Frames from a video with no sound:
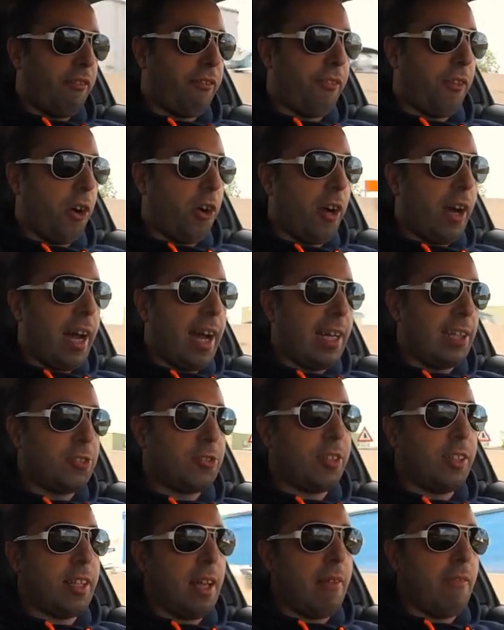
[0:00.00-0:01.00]

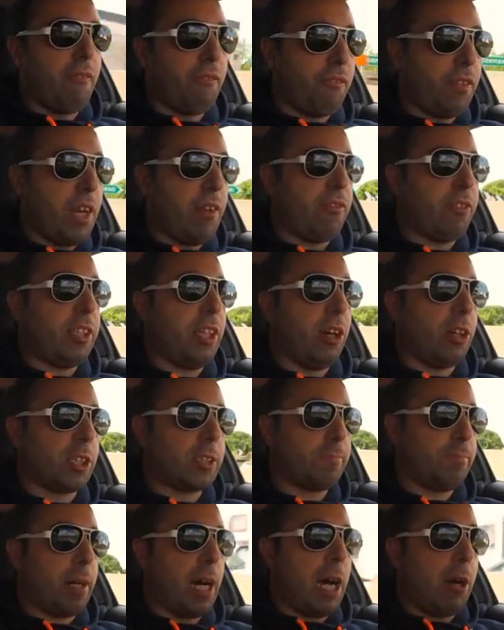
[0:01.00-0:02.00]
450
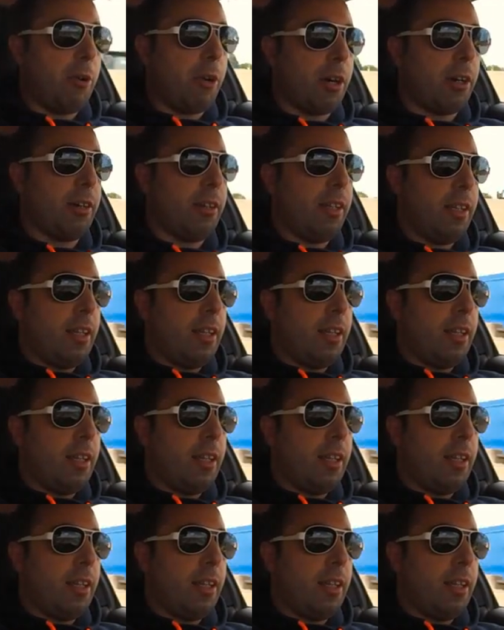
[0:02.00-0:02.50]
horsepower